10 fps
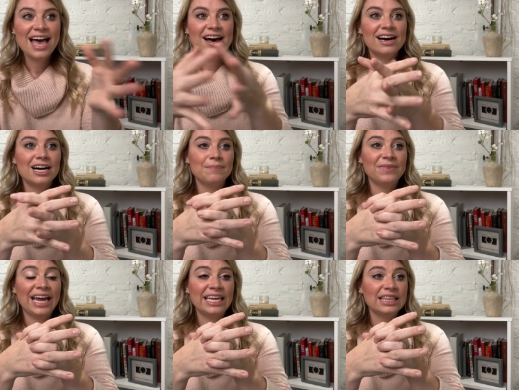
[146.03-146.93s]

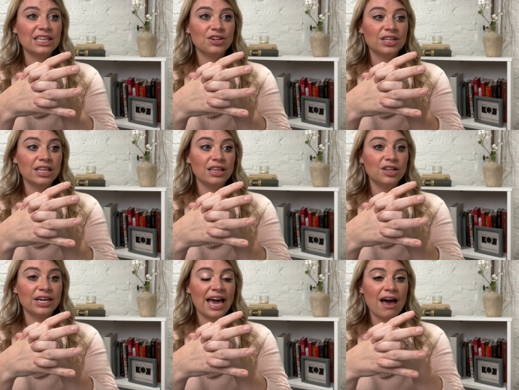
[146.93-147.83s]
I can literally
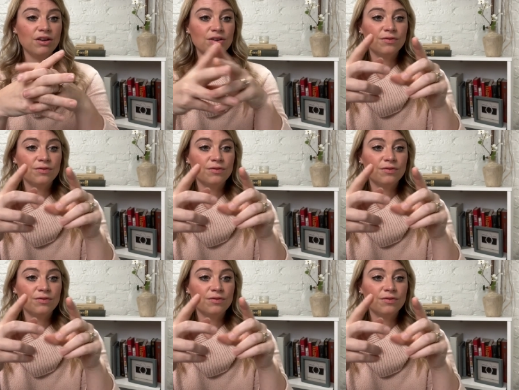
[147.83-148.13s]
look at